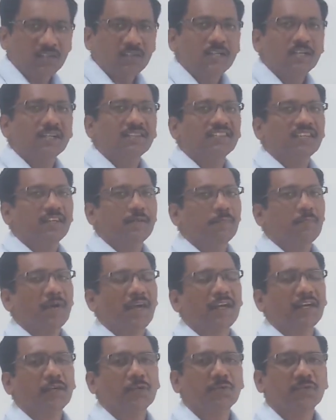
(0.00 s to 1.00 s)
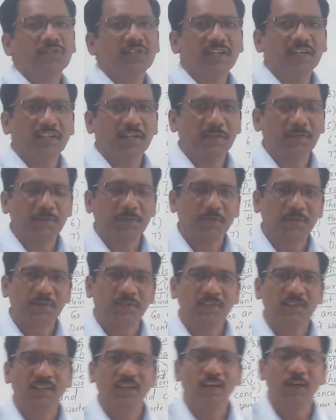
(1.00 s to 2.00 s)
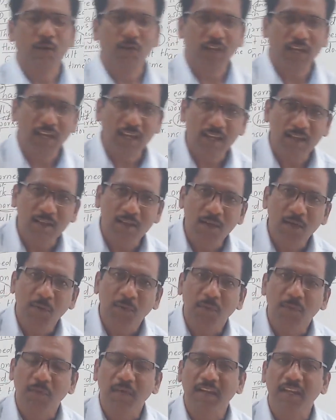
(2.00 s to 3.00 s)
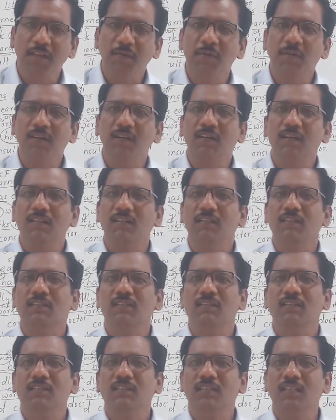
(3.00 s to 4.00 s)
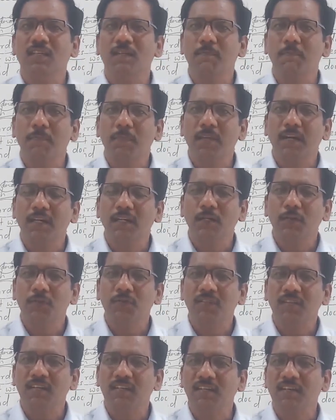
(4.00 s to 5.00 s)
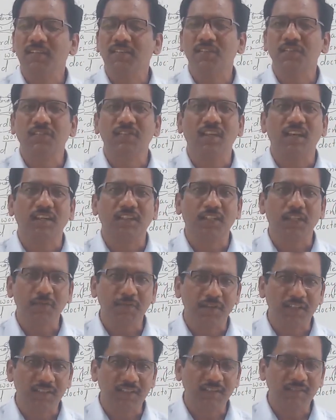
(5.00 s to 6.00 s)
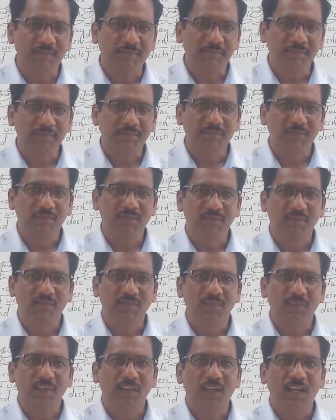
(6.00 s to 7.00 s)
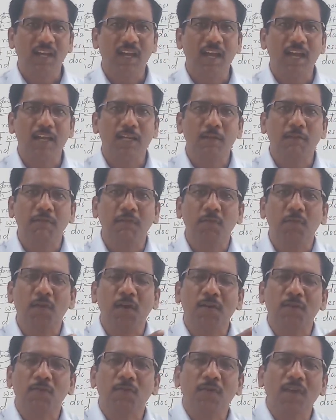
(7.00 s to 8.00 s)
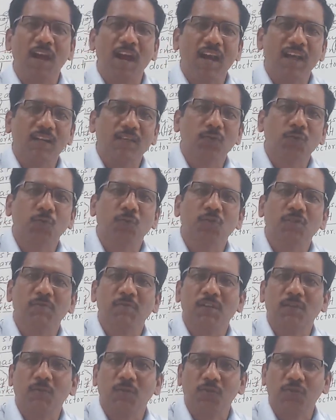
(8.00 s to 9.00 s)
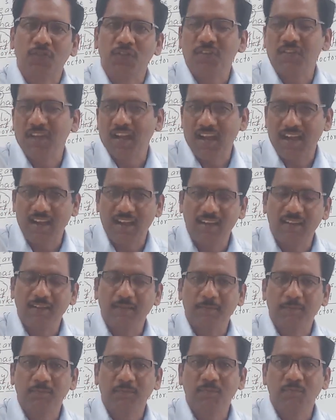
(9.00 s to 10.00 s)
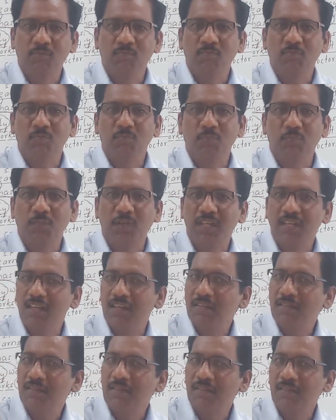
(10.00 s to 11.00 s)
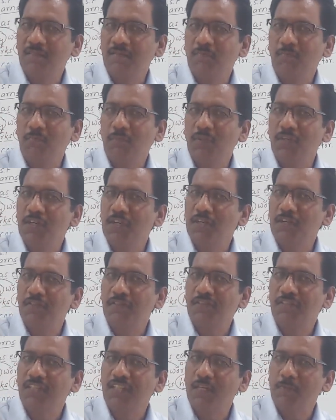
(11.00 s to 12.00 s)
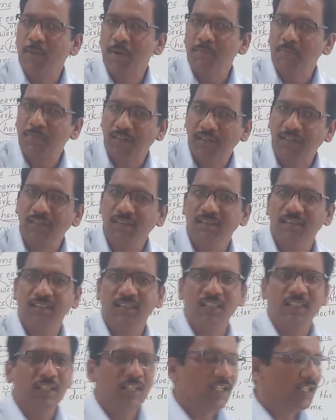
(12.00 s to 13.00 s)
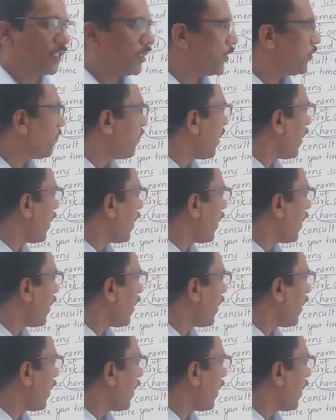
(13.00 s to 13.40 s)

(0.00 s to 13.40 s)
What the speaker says: It's an imperative sentence. Okay? Whenever the imperative sentences are given, and if you want to add a suitable question tag, please remember, you